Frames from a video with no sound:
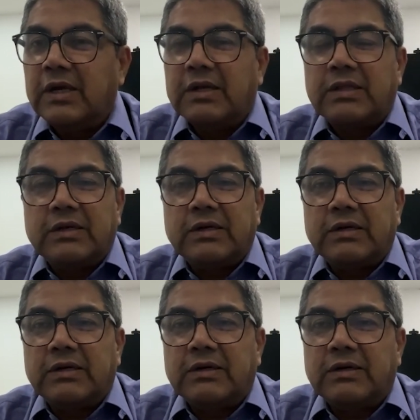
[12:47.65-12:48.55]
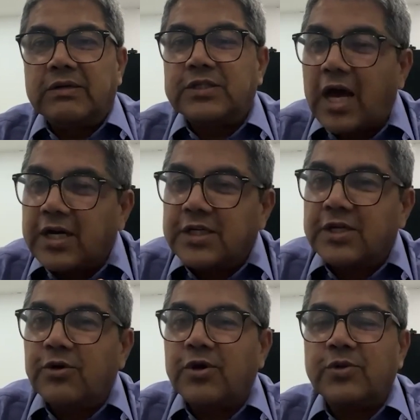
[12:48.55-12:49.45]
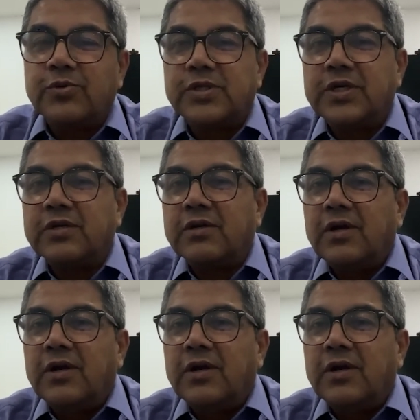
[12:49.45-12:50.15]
the charger you are using,